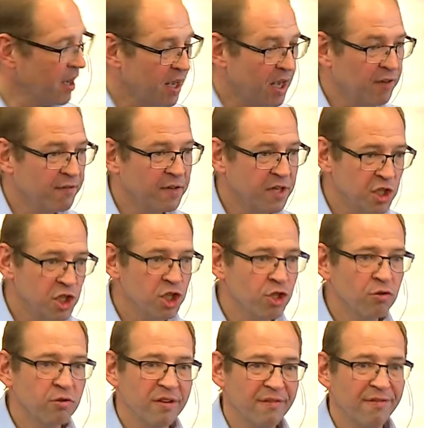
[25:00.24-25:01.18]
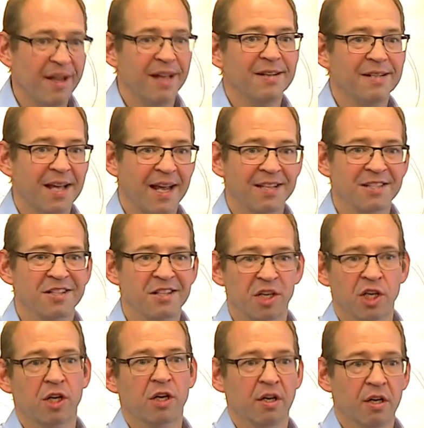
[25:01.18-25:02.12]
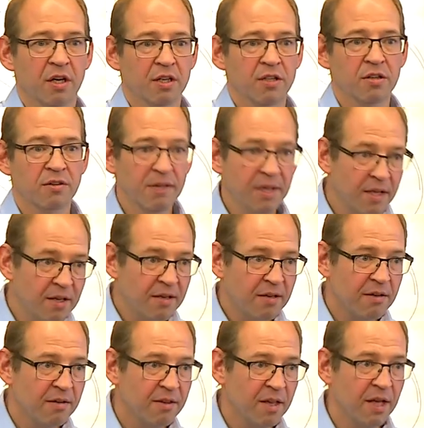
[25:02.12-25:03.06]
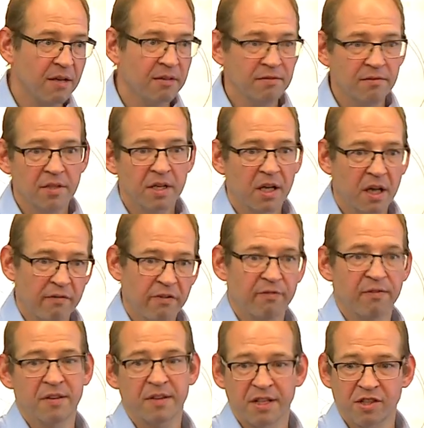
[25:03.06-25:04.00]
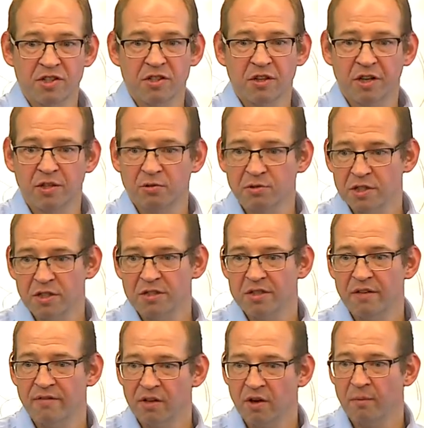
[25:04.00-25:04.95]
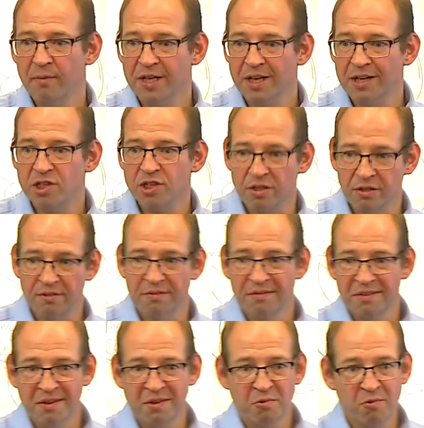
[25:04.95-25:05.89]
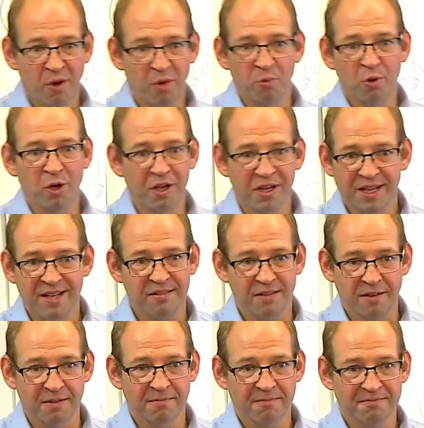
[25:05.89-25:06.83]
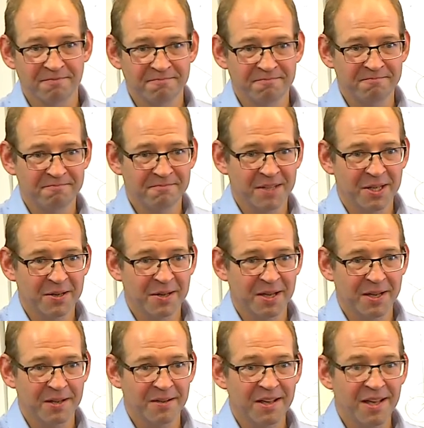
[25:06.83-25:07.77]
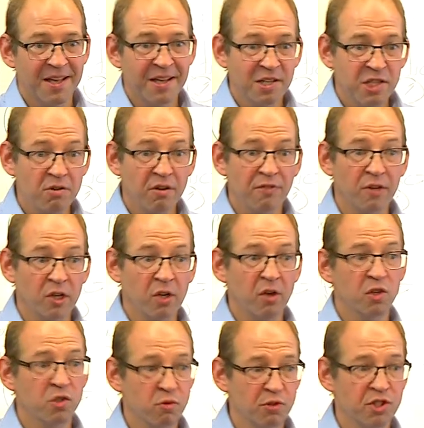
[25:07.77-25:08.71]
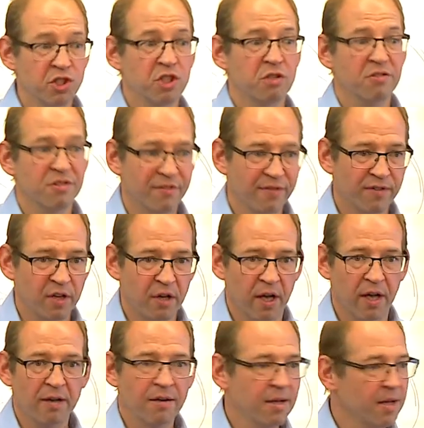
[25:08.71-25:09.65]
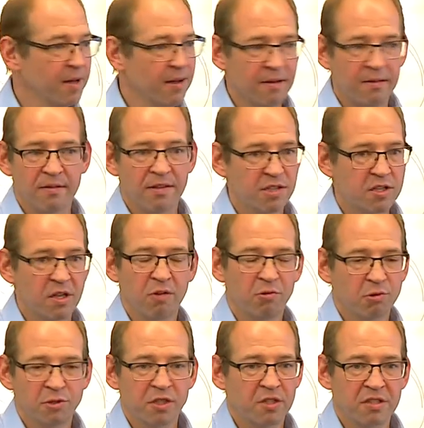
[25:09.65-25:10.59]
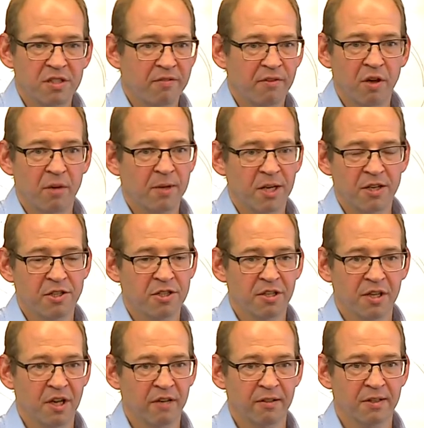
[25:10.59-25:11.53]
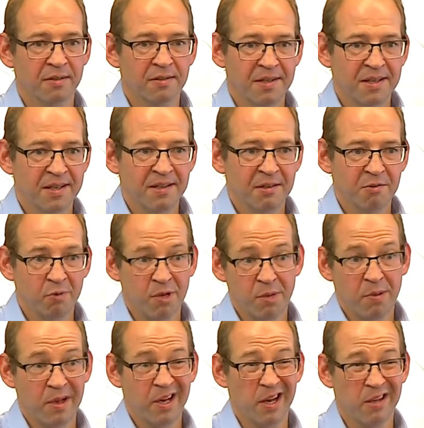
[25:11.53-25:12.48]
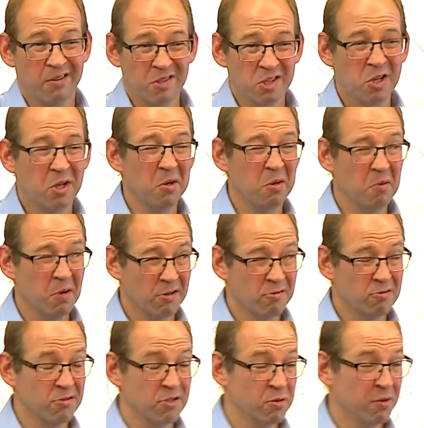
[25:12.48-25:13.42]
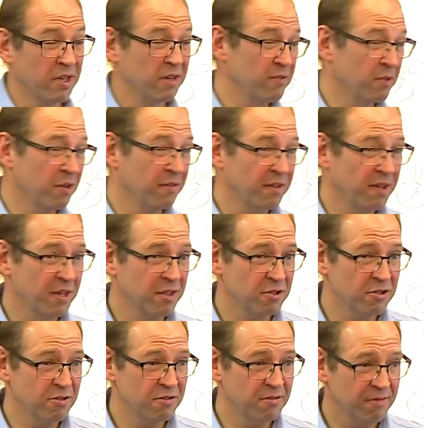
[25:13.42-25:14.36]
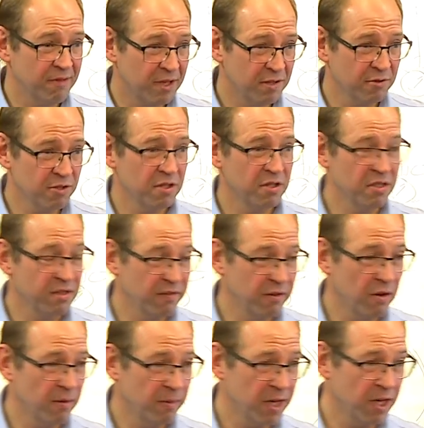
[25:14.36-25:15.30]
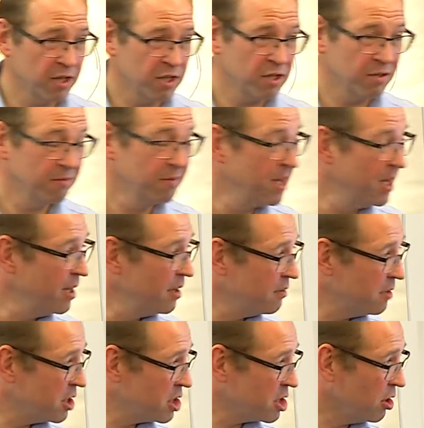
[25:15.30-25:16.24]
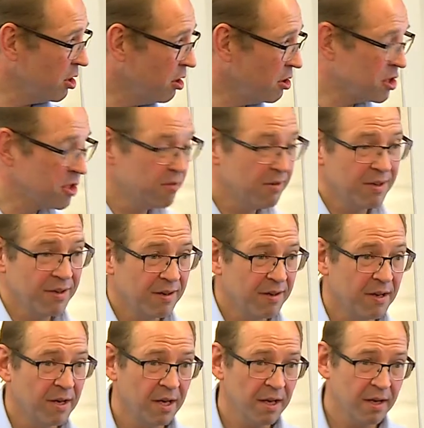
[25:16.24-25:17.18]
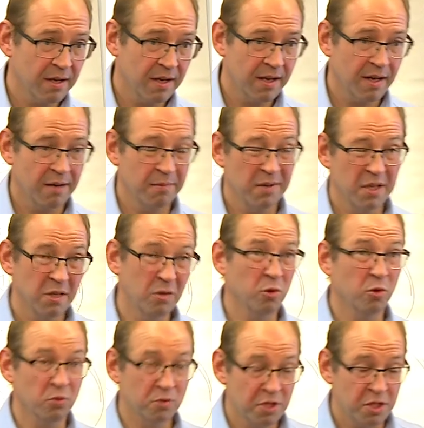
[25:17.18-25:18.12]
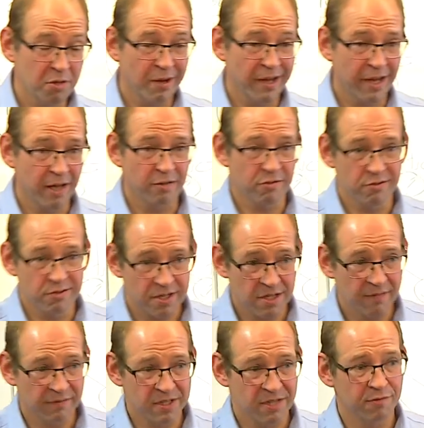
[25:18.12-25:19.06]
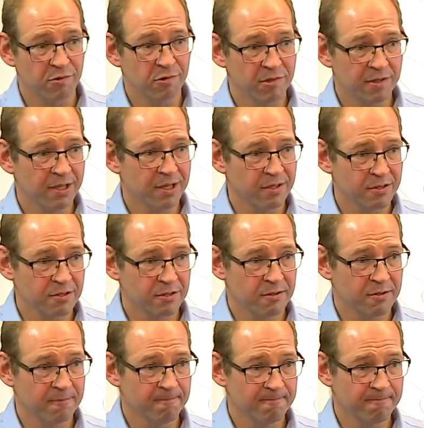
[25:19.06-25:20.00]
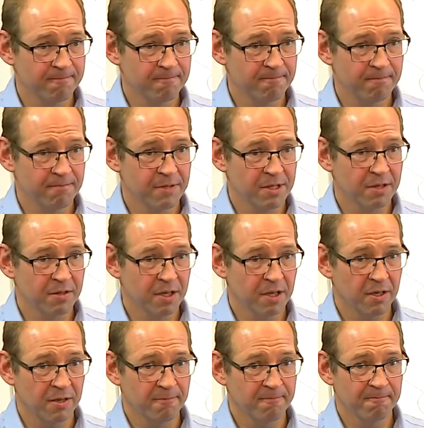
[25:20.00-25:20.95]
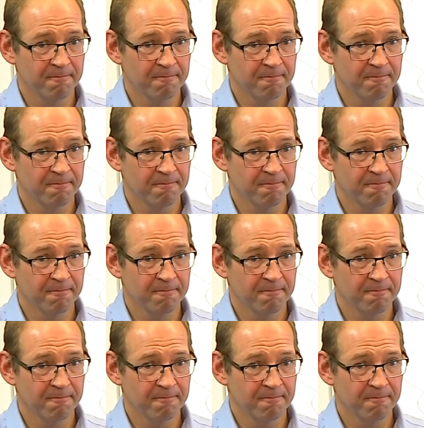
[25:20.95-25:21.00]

if an insured event hasn't occurred, then the cover for things like alternative accommodation won't work either. Okay? So if the loss wasn't due to fire, there's no alternative accommodation cover. We paid out 225,000 in alternative accommodation. This loss uh, came in all to 874,000. Okay?